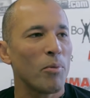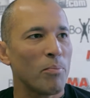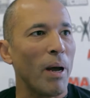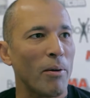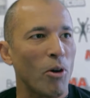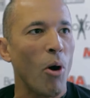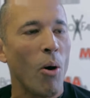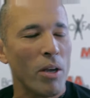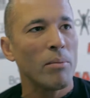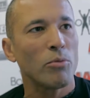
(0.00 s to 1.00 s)
I call
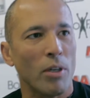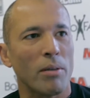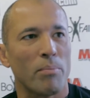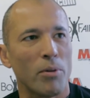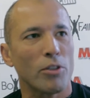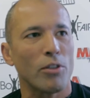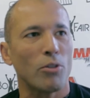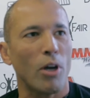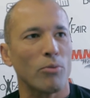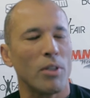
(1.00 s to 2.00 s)
him so I can personally
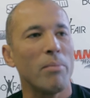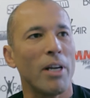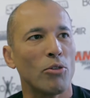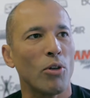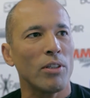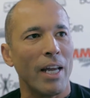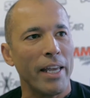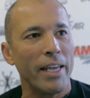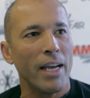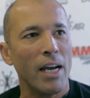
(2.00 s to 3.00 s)
talk to him, but I thought I
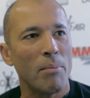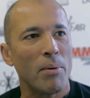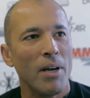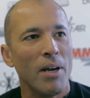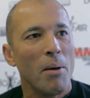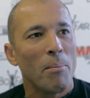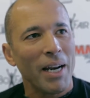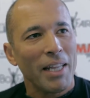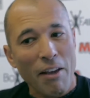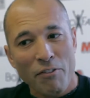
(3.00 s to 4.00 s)
hang up. But
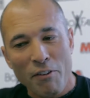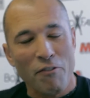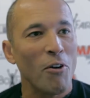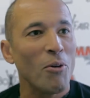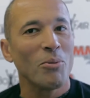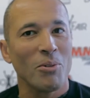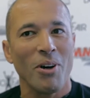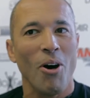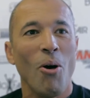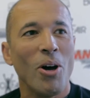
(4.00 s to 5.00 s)
I left the phone
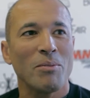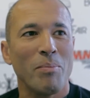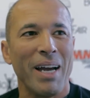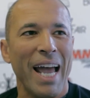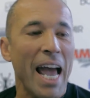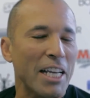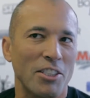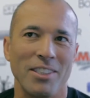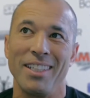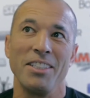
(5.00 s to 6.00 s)
on by
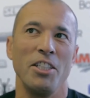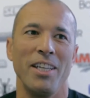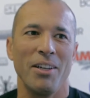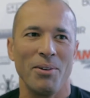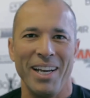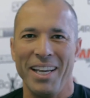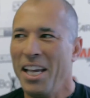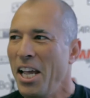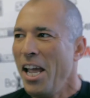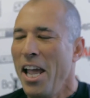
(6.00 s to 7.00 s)
accident.
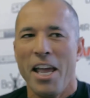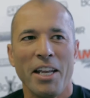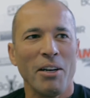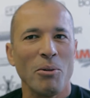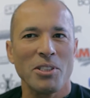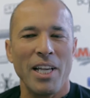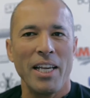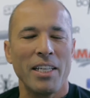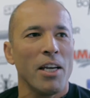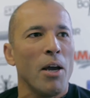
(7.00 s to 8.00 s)
And I was
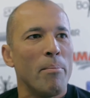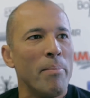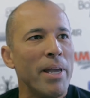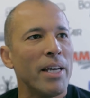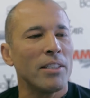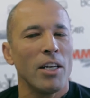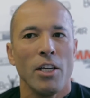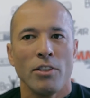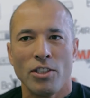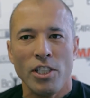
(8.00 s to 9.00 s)
like, man,
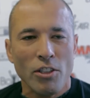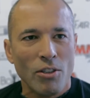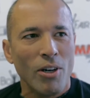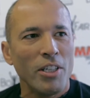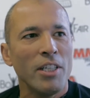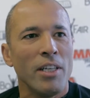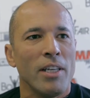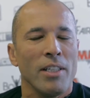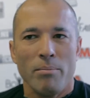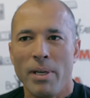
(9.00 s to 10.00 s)
see, Tony,
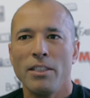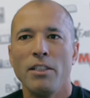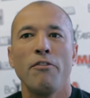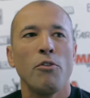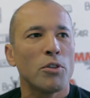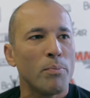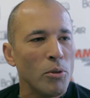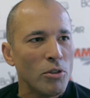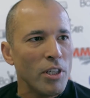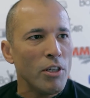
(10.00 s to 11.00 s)
man, if it was
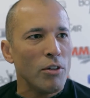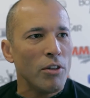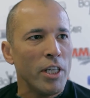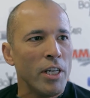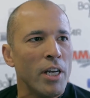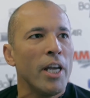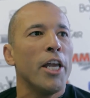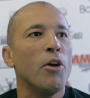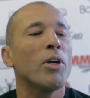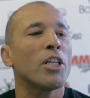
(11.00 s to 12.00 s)
Bruce Lee over here,
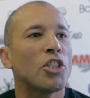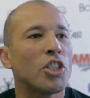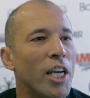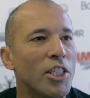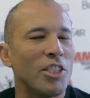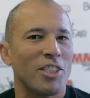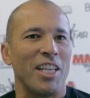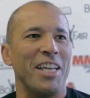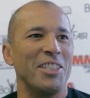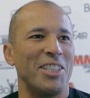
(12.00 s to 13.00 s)
he would have changed the
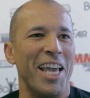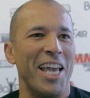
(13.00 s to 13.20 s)
SENI day.